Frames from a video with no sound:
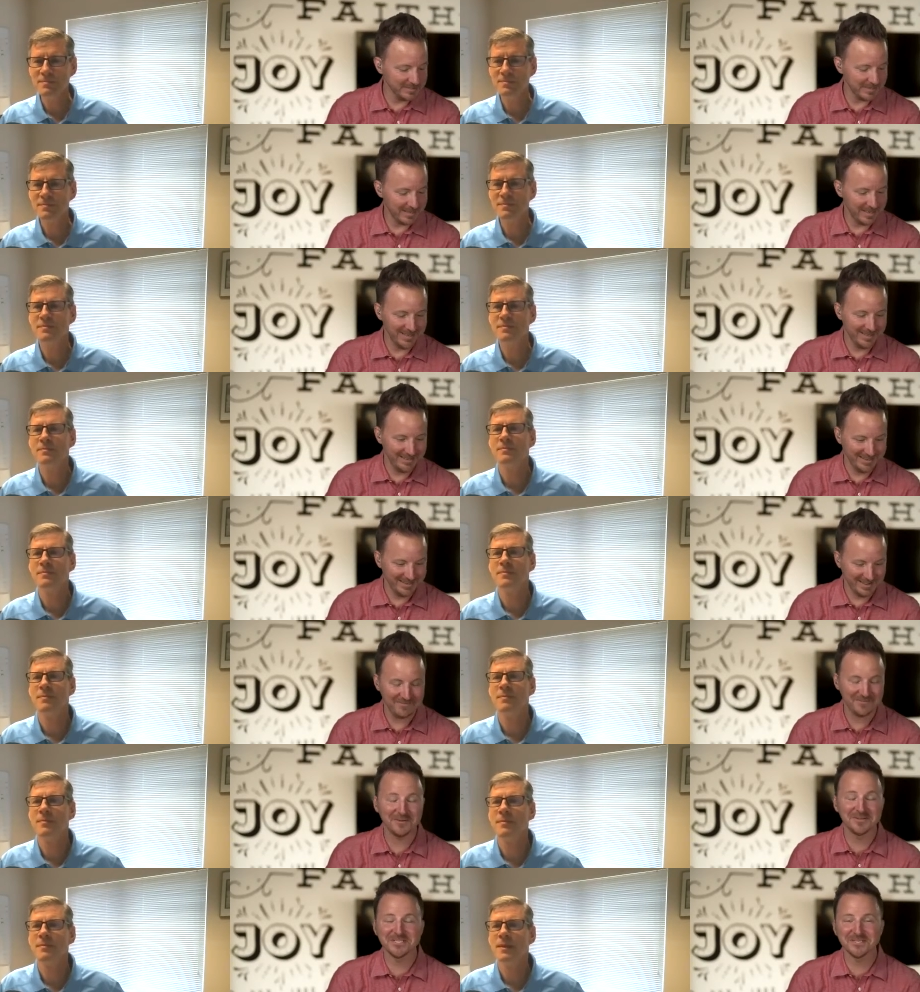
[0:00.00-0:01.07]
Speaker 1: I felt
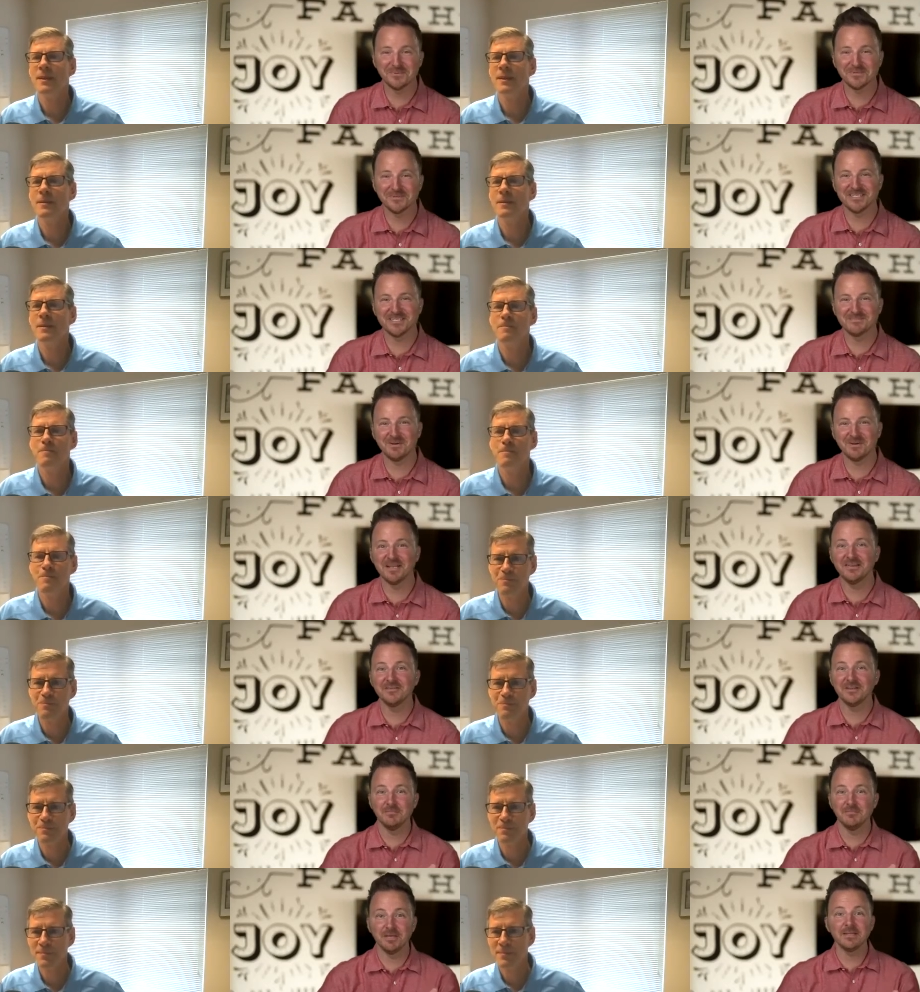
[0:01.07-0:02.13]
super transparent even
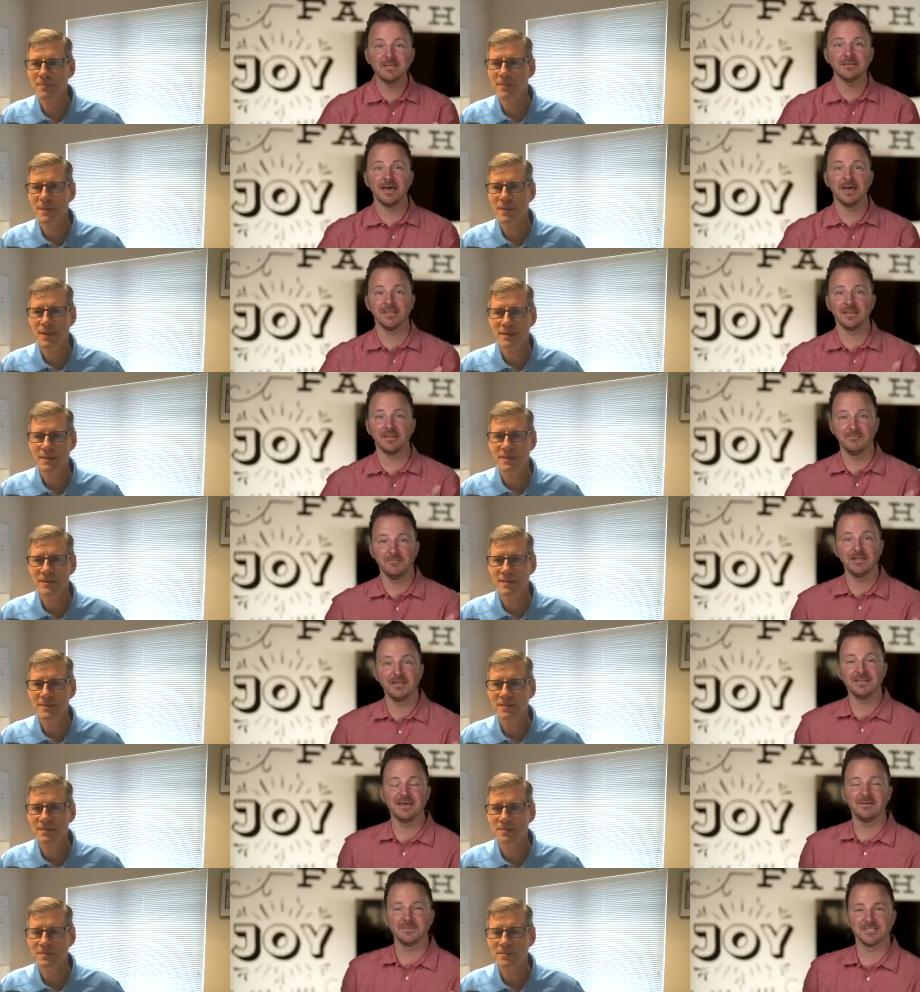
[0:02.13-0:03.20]
admitting that that I've made that
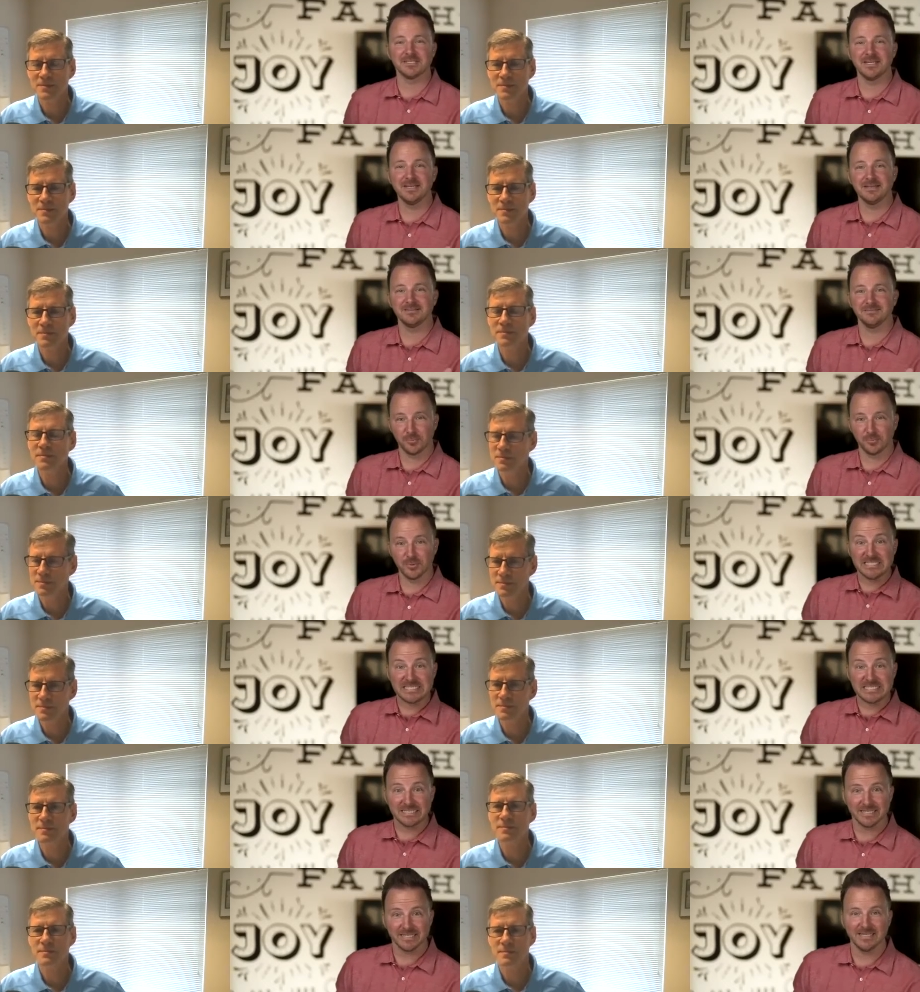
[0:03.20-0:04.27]
mistake
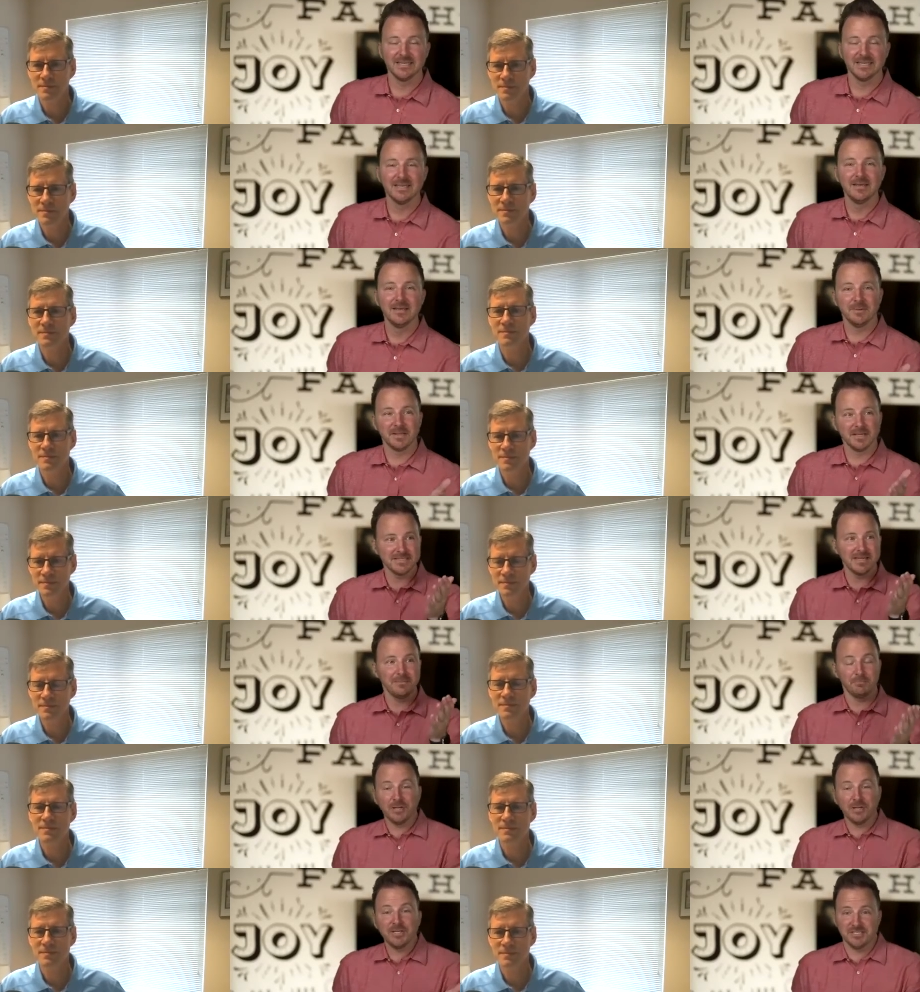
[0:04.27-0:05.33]
recently because I preach
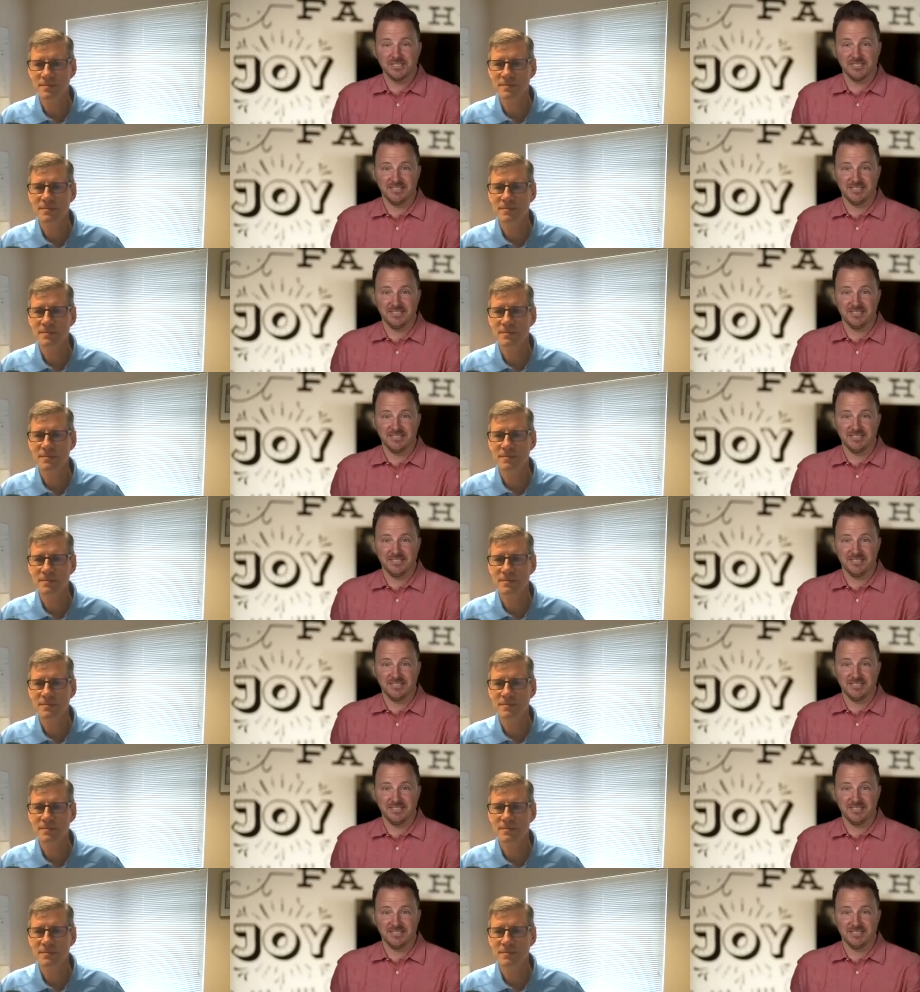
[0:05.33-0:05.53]
this stuff.